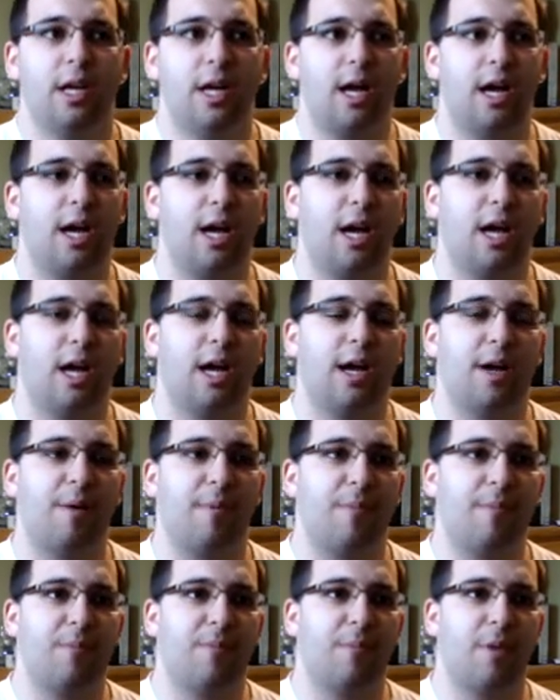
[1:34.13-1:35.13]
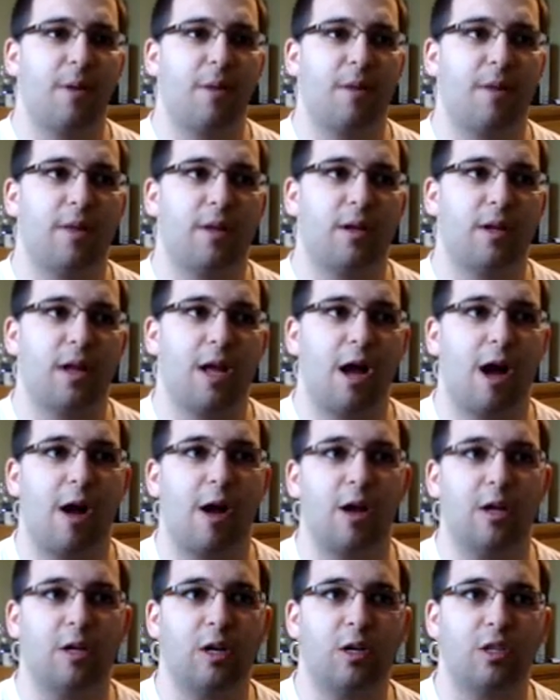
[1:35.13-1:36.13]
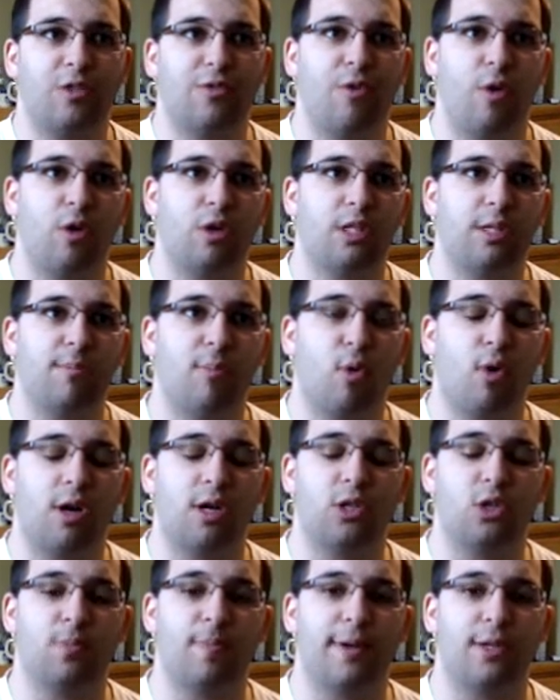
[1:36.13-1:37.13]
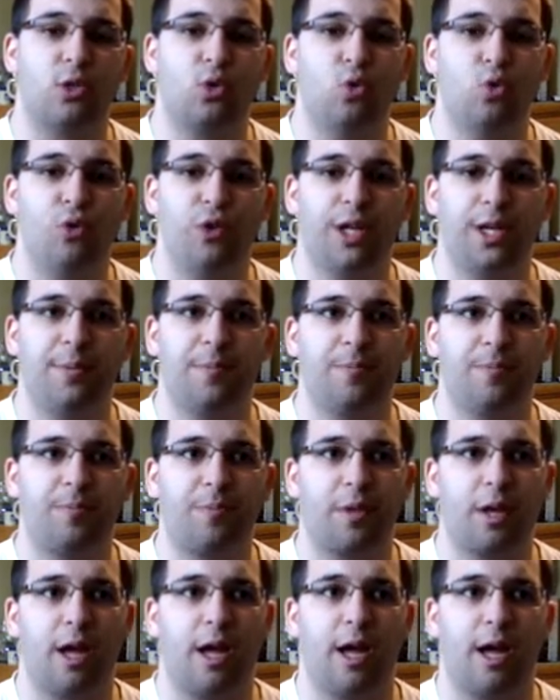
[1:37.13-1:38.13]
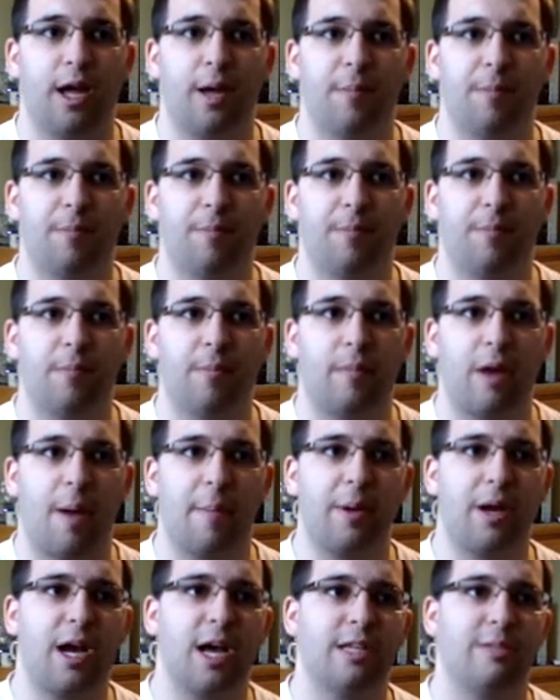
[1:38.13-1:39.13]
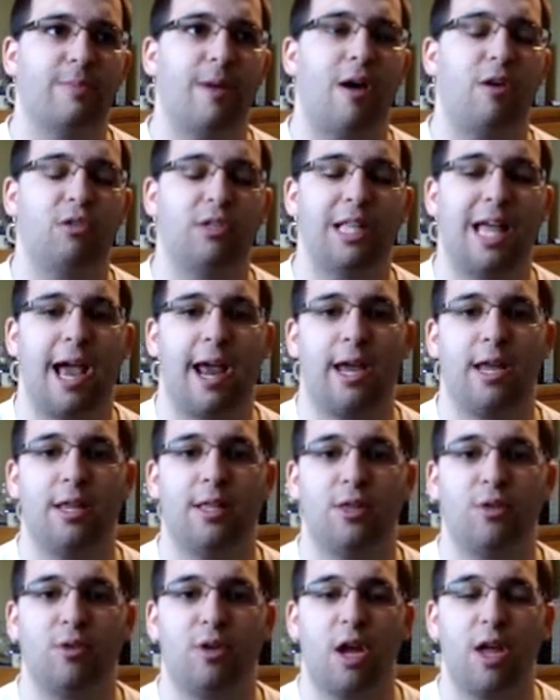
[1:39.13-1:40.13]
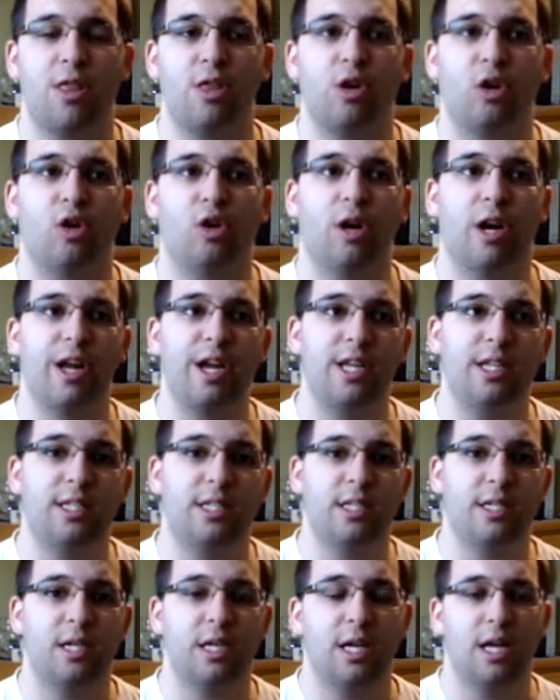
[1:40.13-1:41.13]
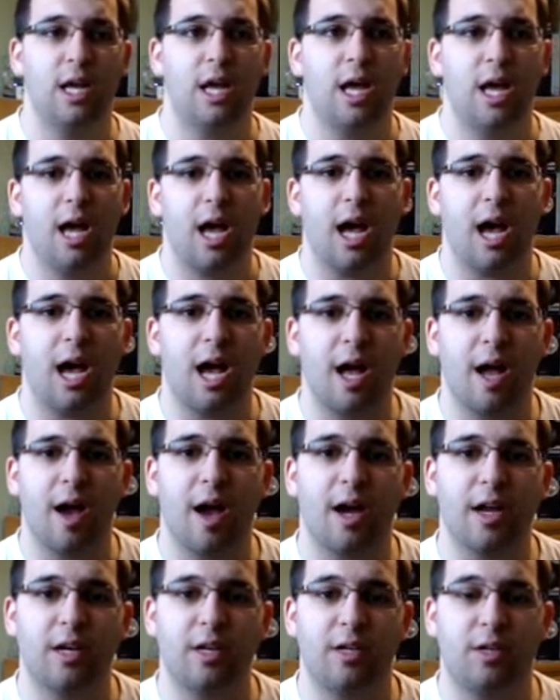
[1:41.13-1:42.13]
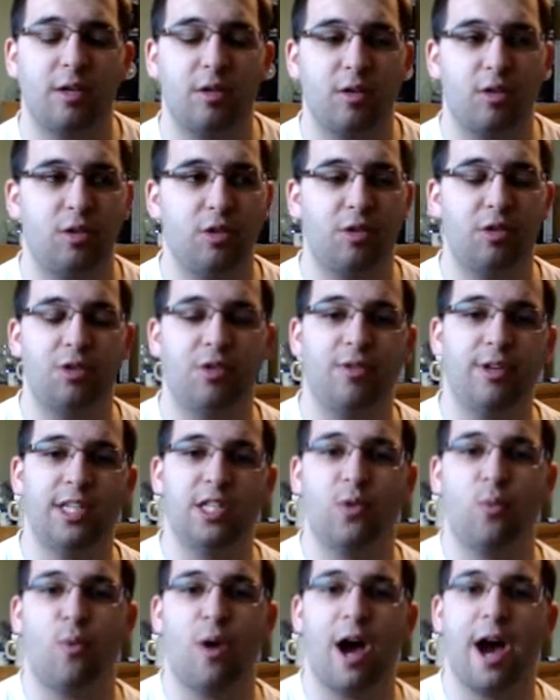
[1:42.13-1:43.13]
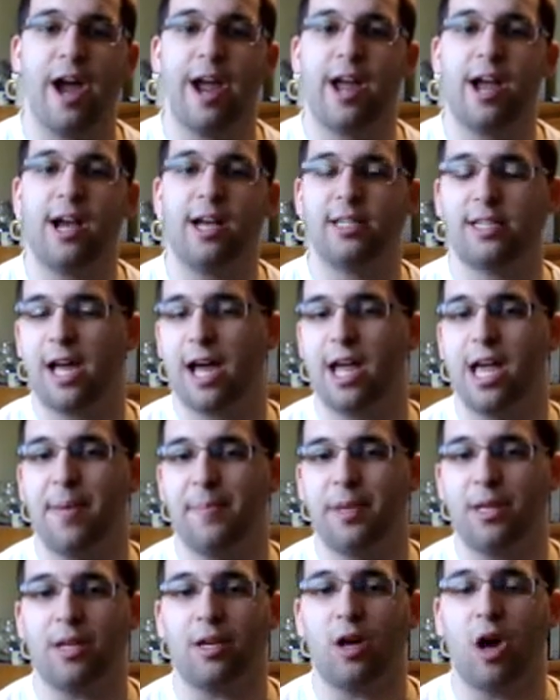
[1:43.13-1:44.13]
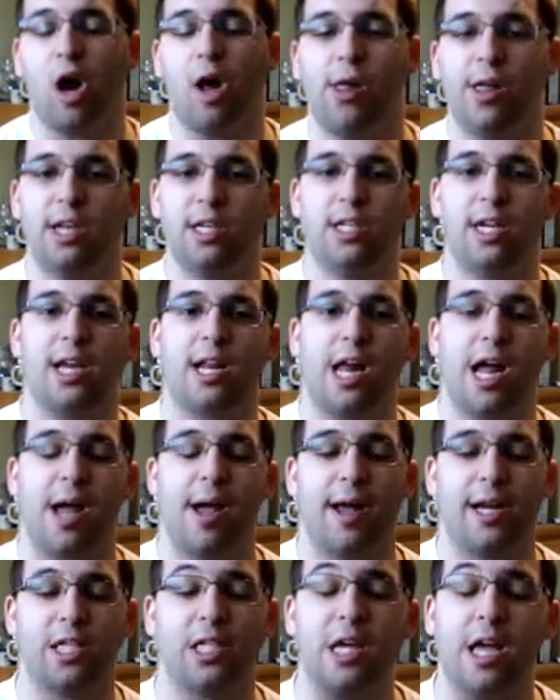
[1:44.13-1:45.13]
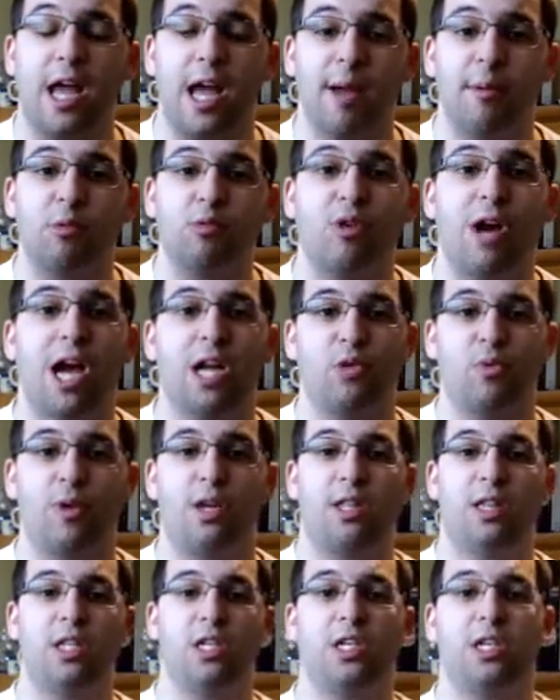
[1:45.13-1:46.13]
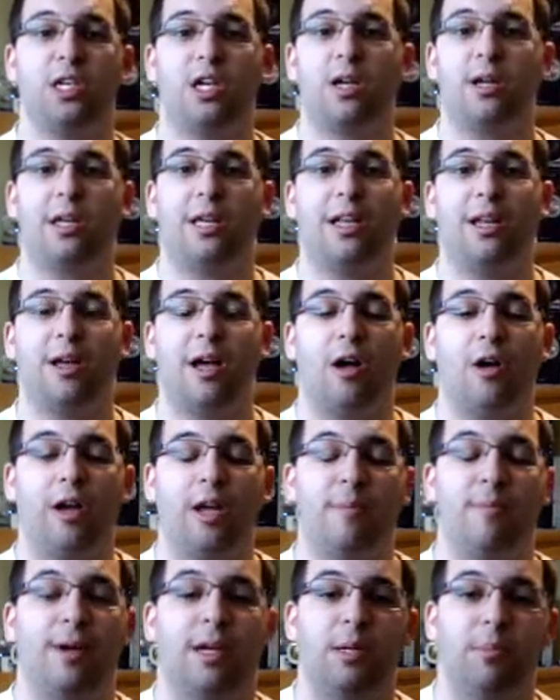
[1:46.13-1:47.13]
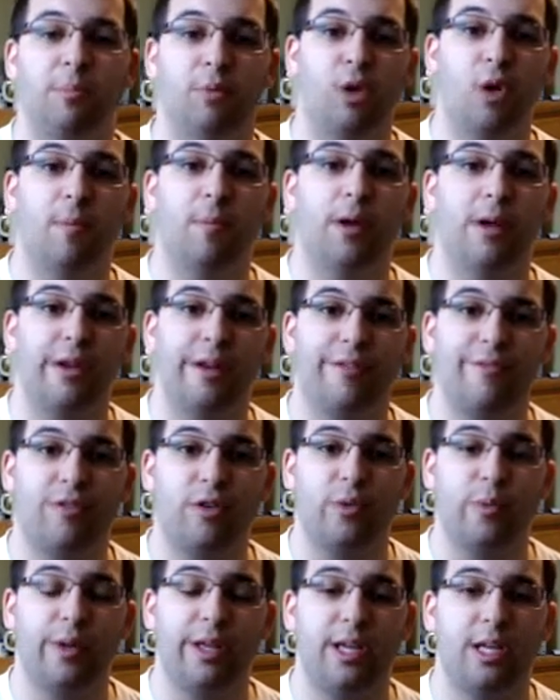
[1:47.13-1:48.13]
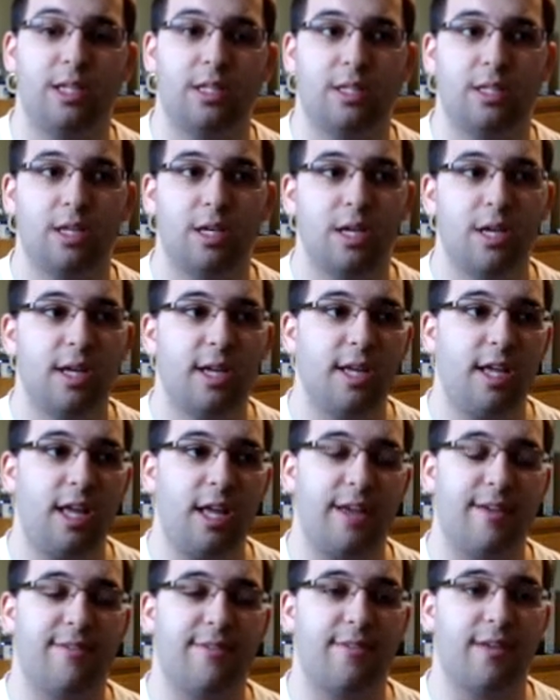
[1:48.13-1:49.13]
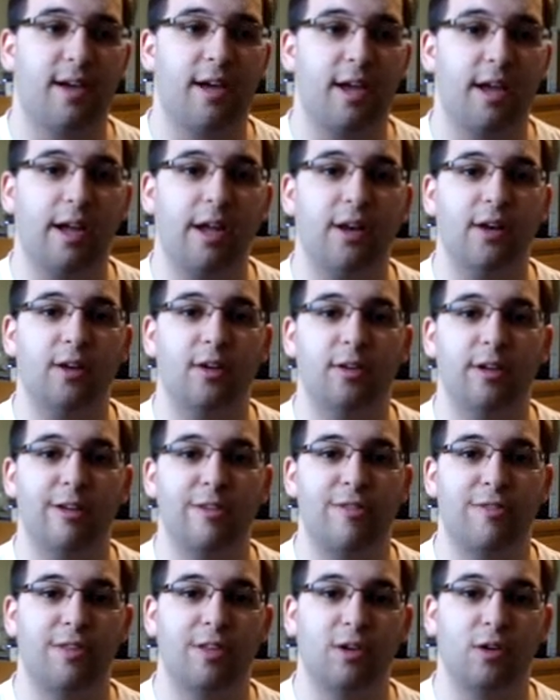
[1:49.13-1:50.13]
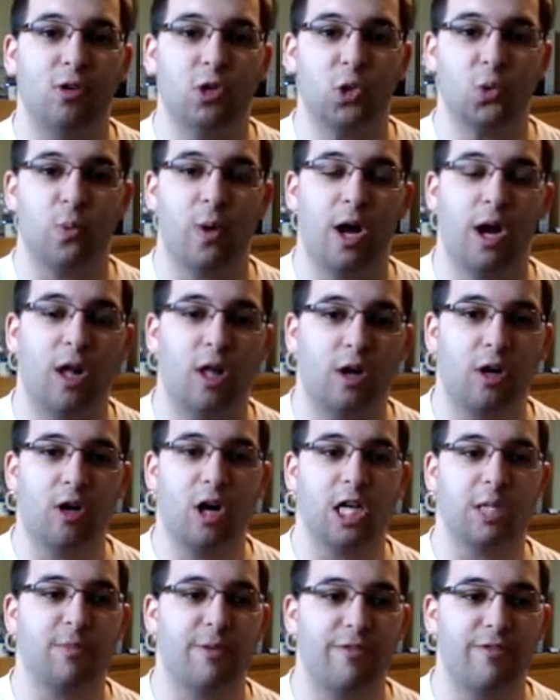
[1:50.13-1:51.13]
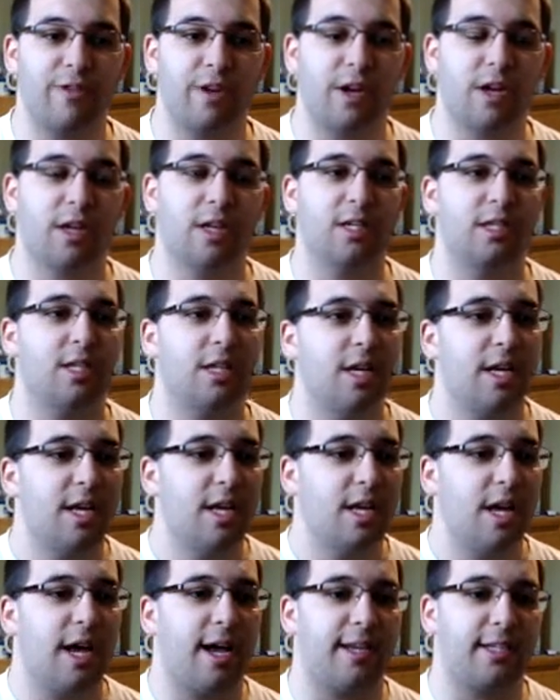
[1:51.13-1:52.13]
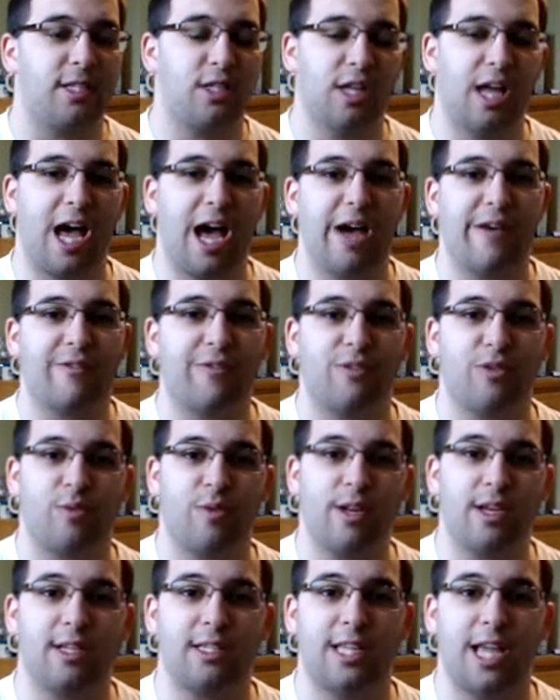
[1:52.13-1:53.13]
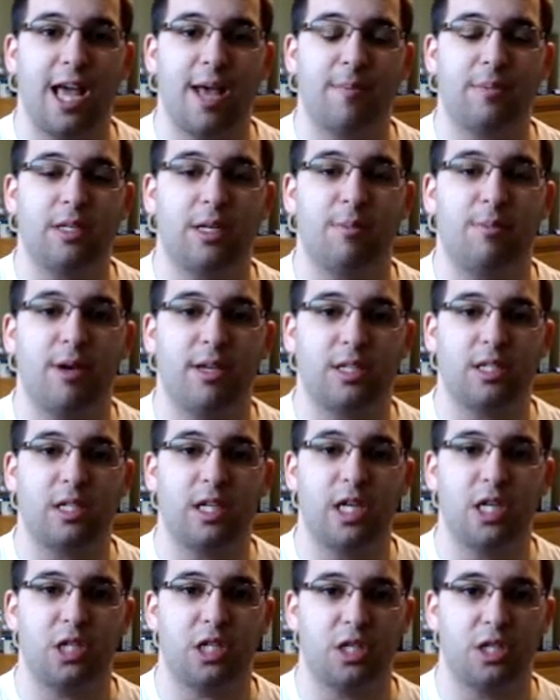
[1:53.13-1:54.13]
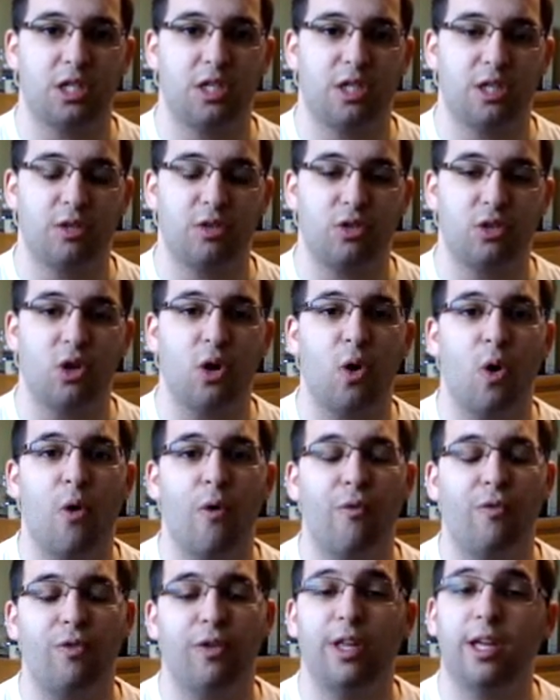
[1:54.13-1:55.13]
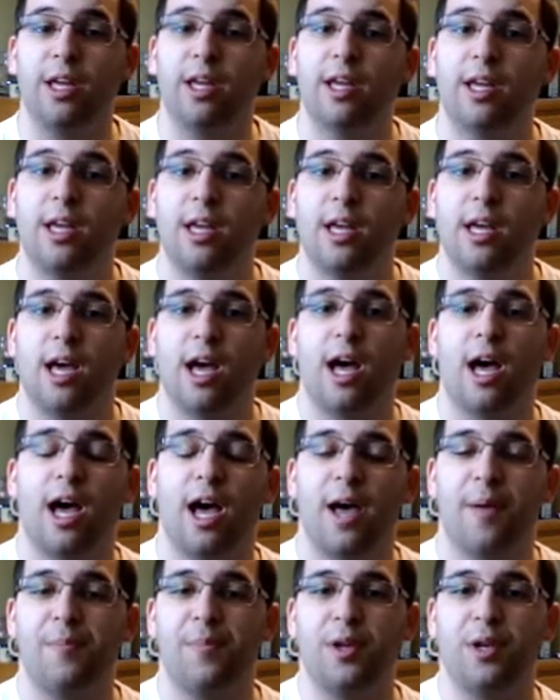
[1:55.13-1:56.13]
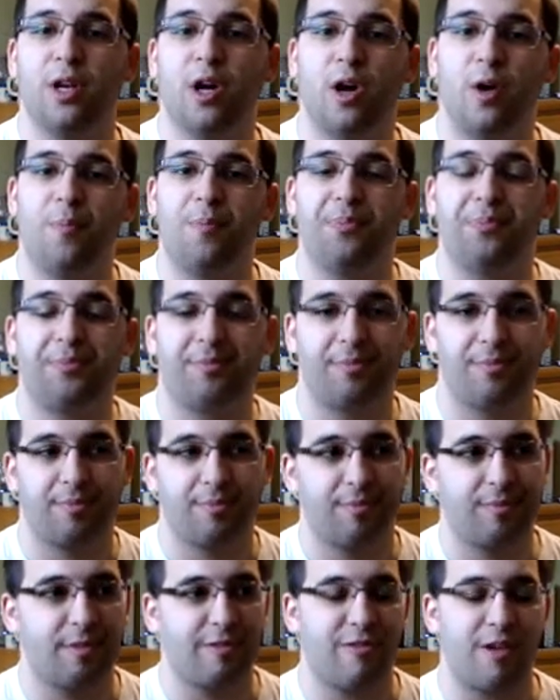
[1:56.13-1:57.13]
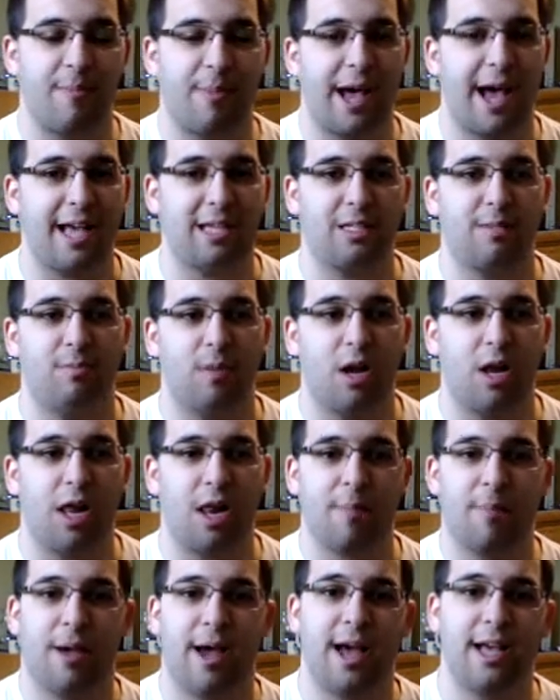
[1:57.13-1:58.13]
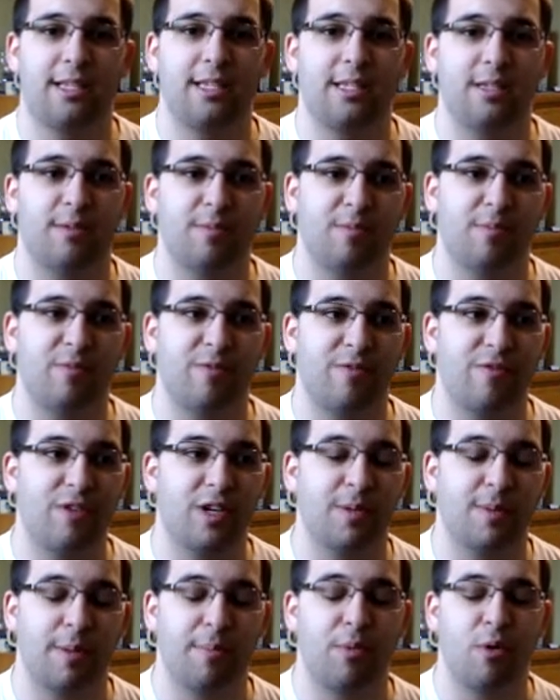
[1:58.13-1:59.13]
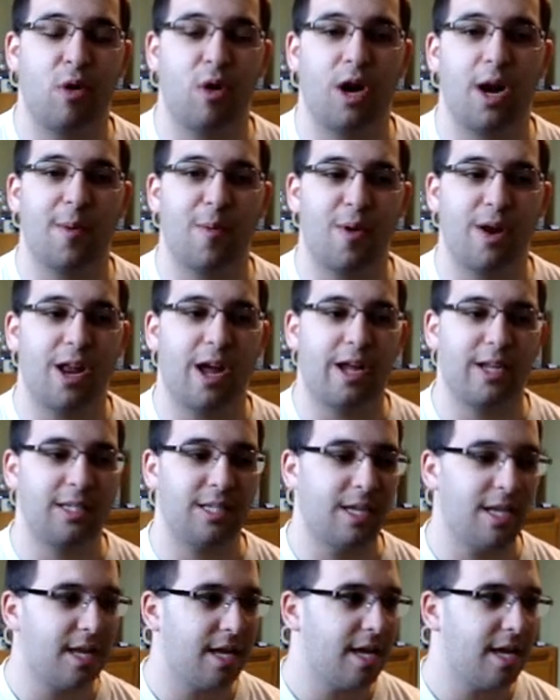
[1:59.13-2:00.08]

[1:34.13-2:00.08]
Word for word: Um, I, was focusing more on my schooling, um, not because I was lacking in the, in the grades, uh, due to the reason why, because I am in college and I actually am graduating this year, and I'll get my diploma in a few weeks if uh, you know everything goes well across my fingers. I still have three exams and a presentation to do, so hopefully, um, you know, if I pass them all, I pass and finish my program and whatnot.